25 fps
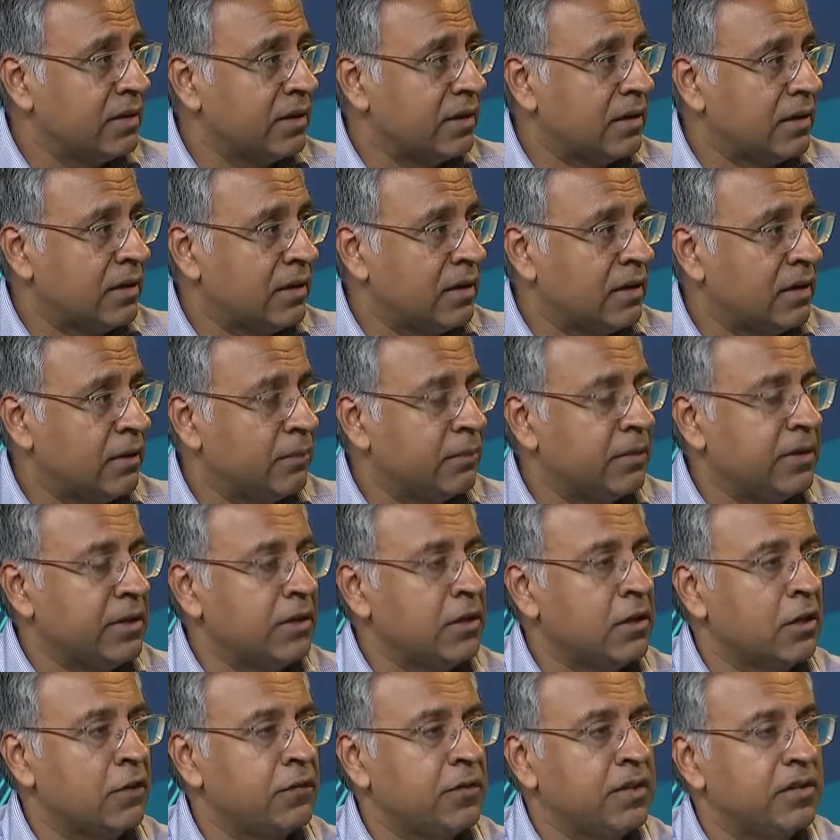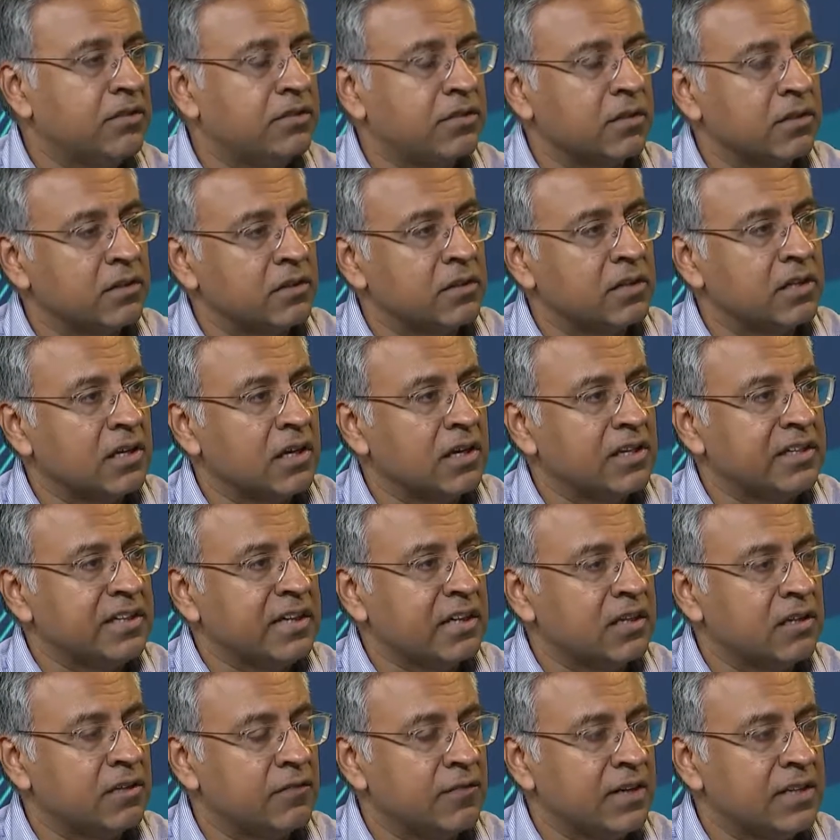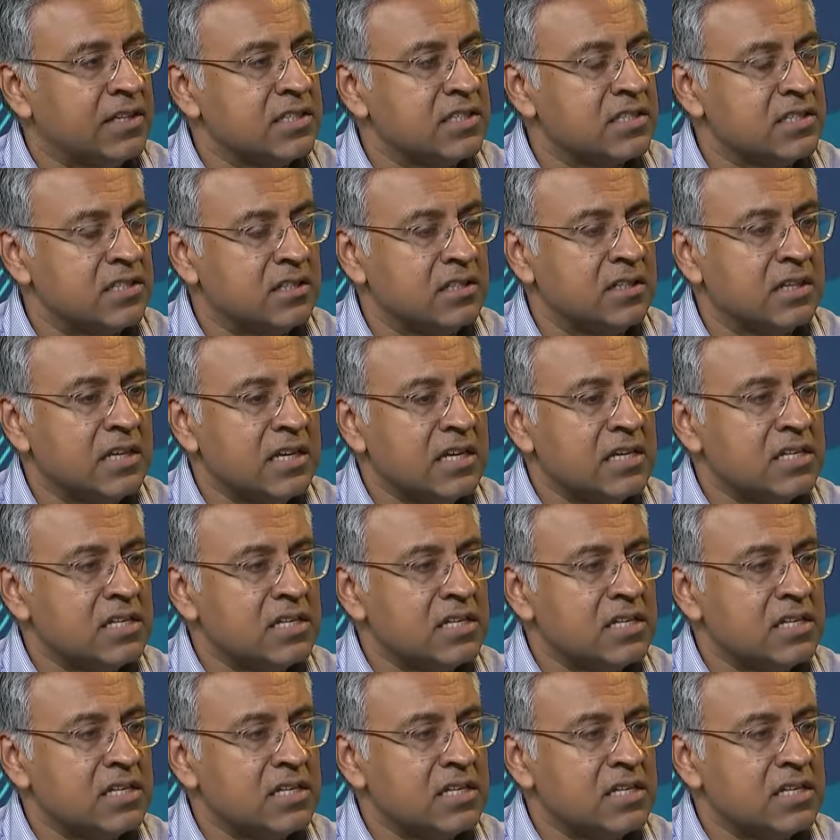These sudden cardiac events and